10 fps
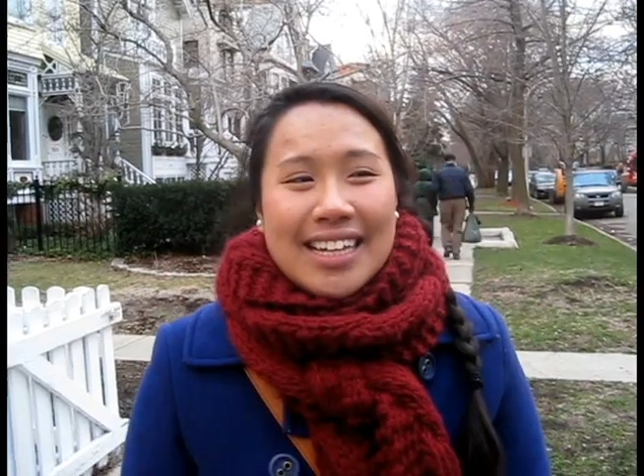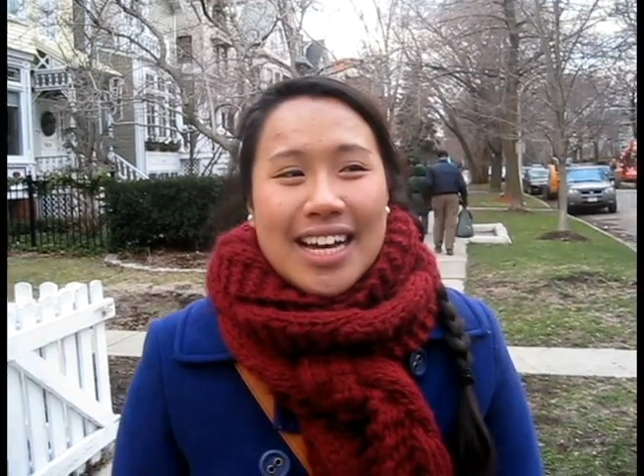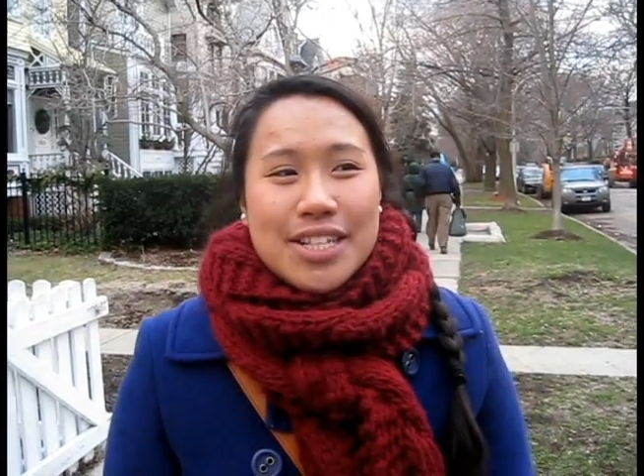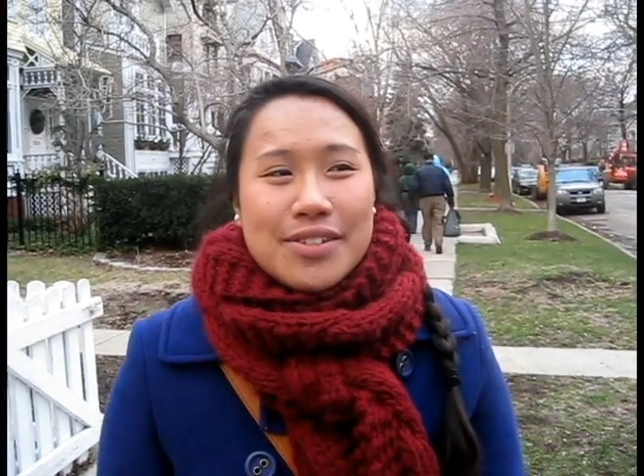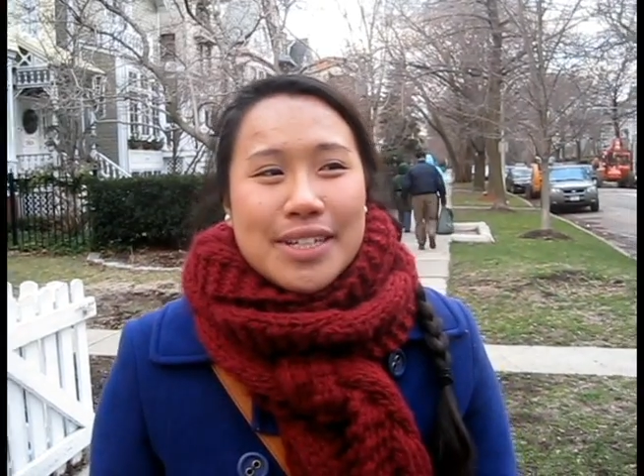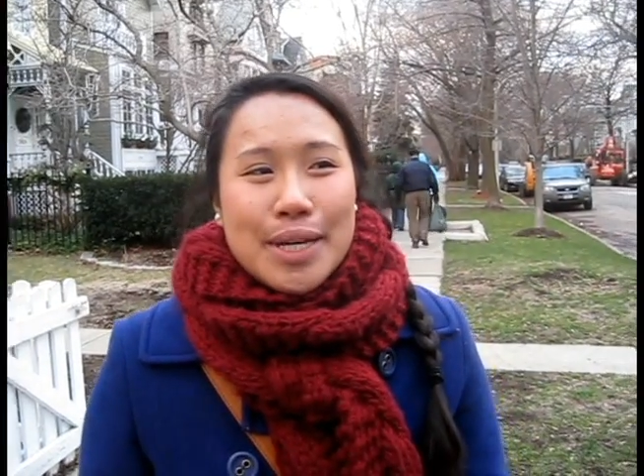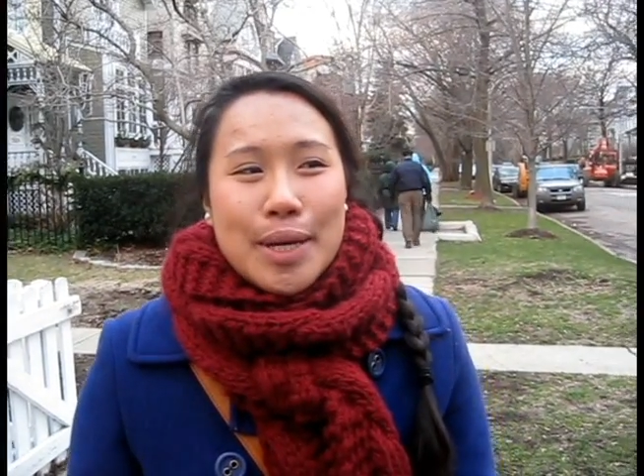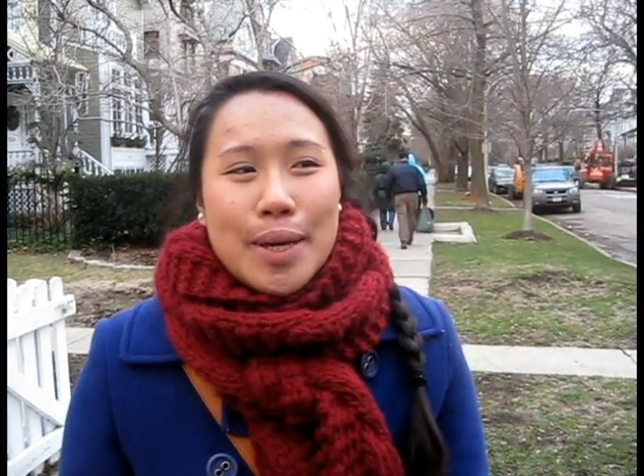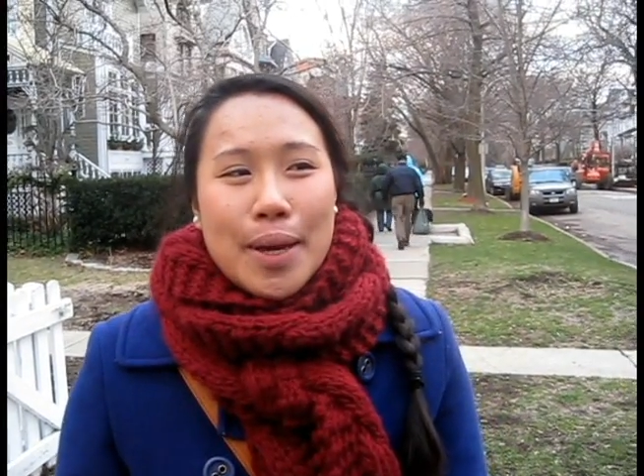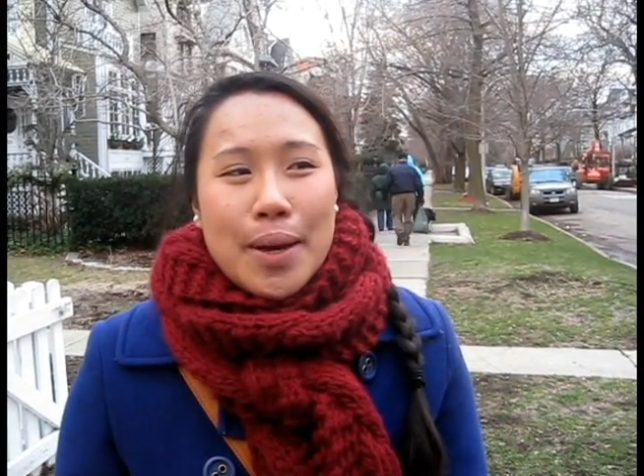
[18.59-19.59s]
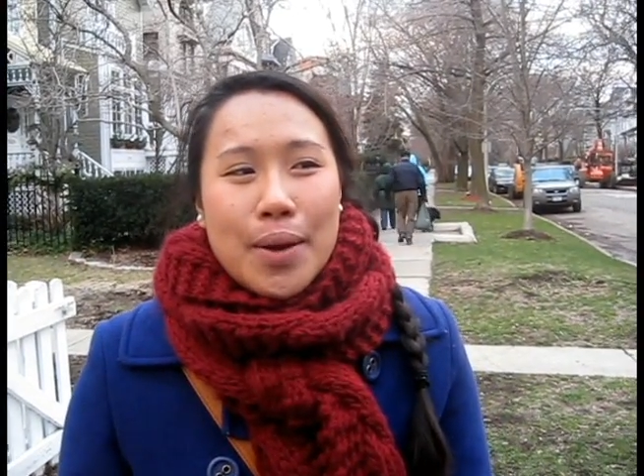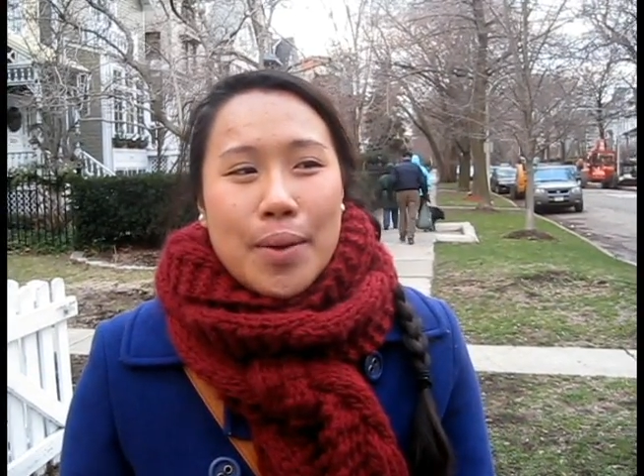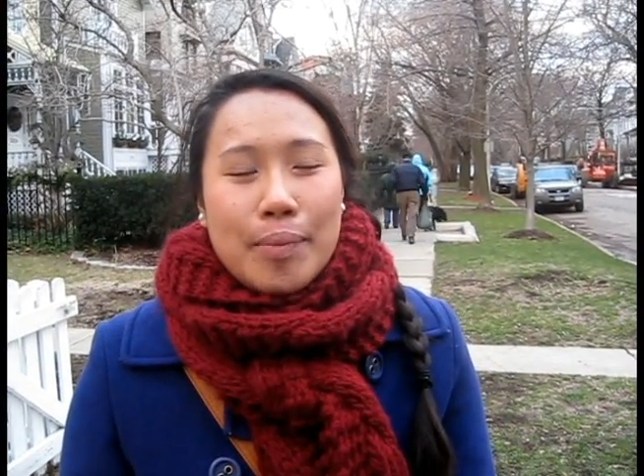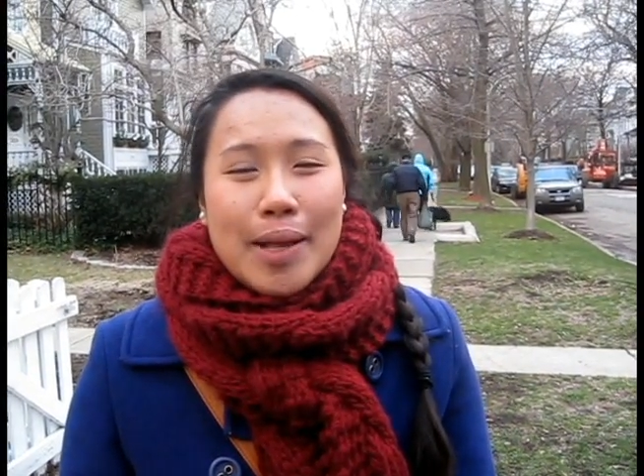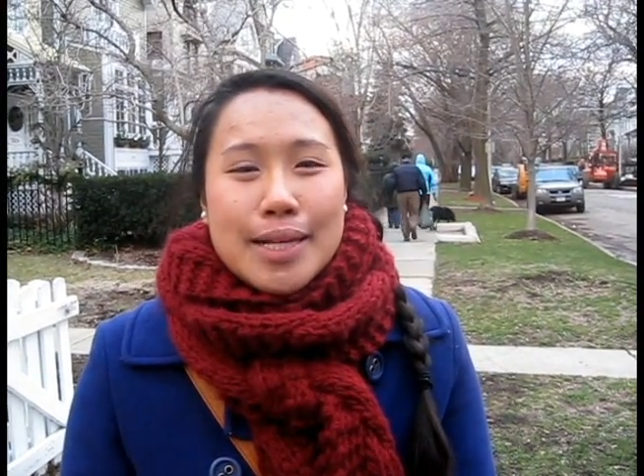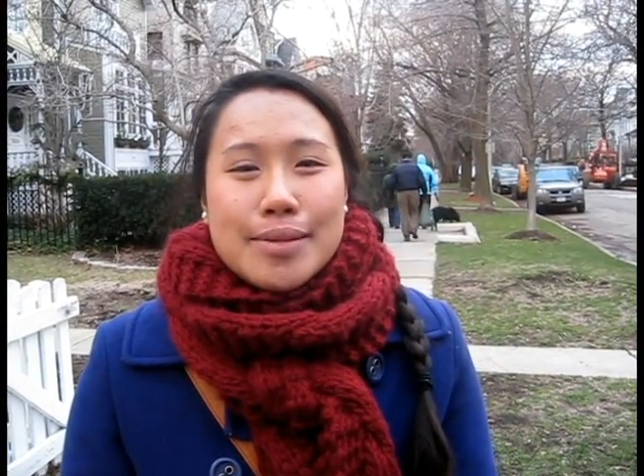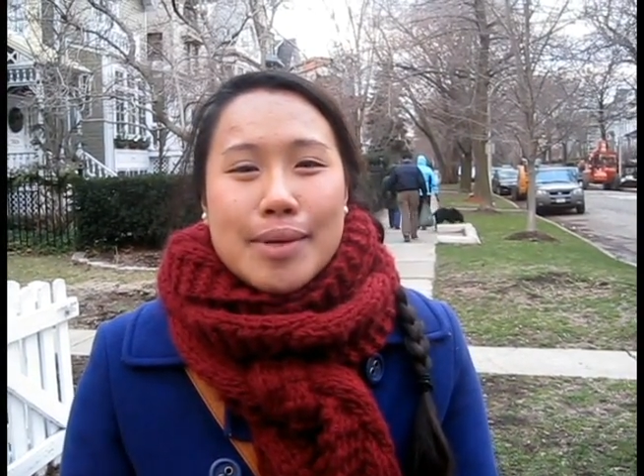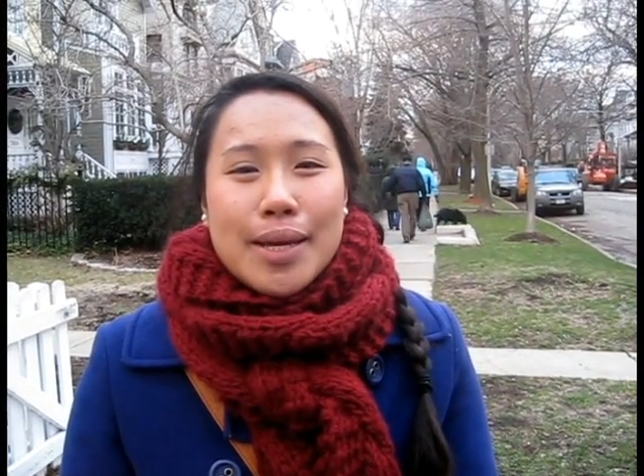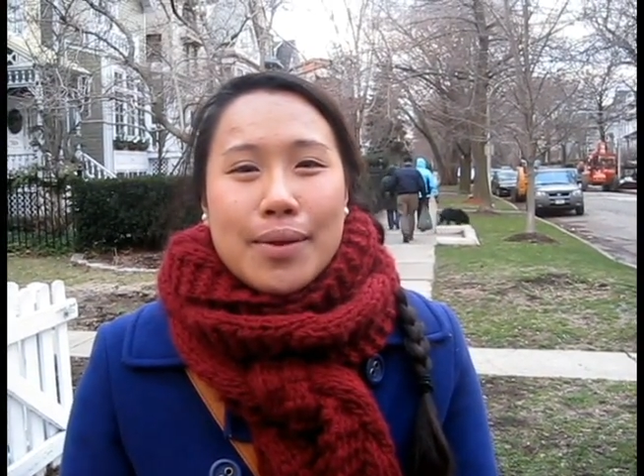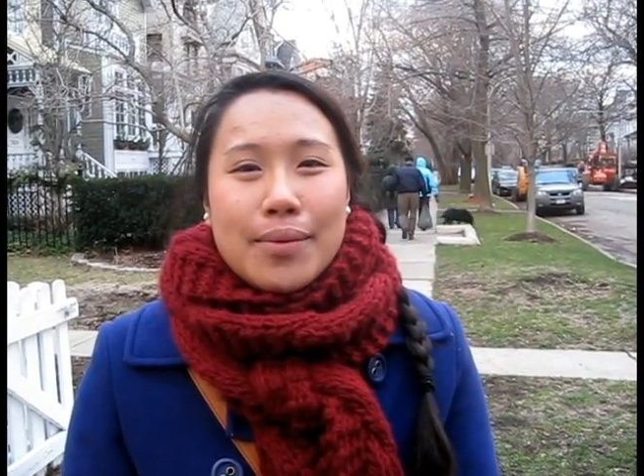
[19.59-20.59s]
God's really blessed
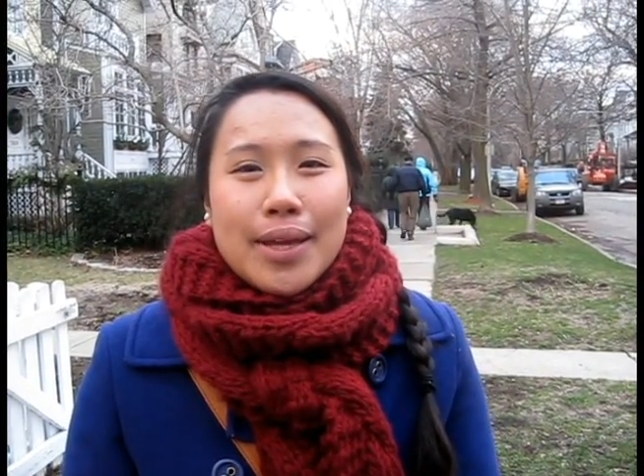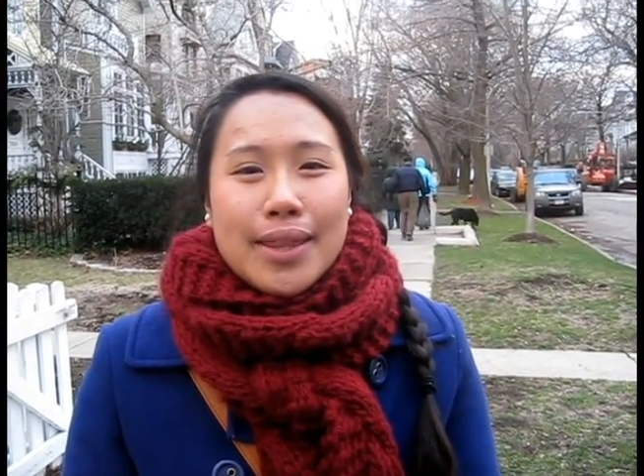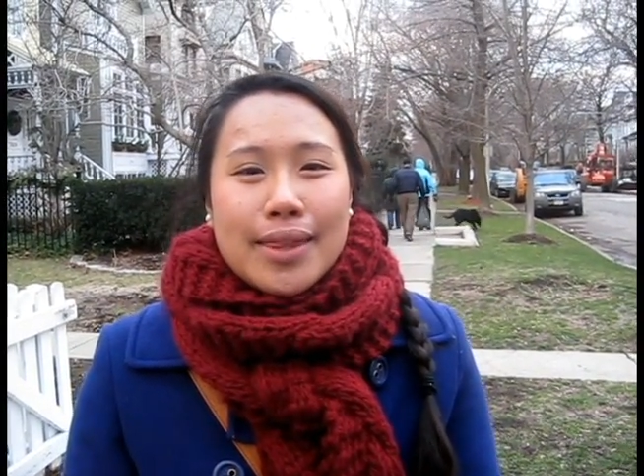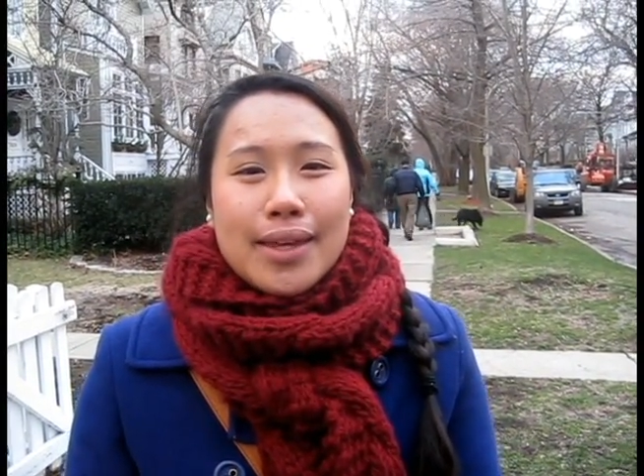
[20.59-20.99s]
me with